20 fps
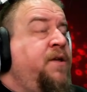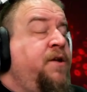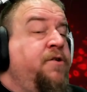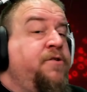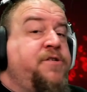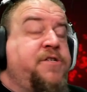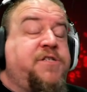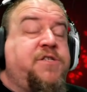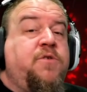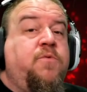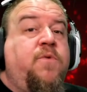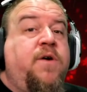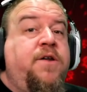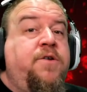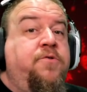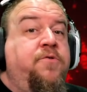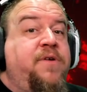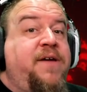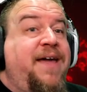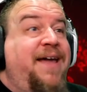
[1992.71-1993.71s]
you're just the
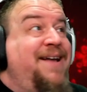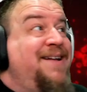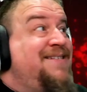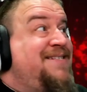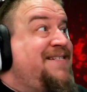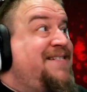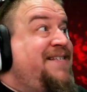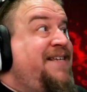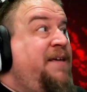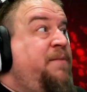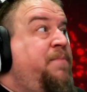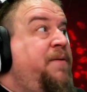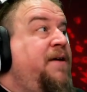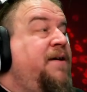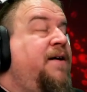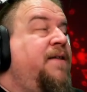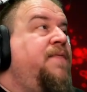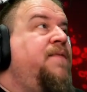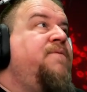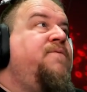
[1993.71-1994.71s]
one who can see
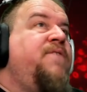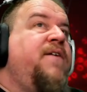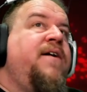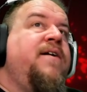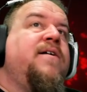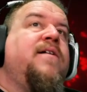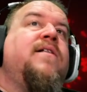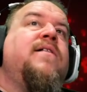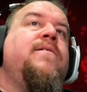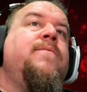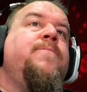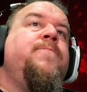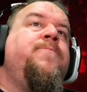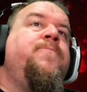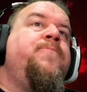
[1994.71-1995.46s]
beyond the veil.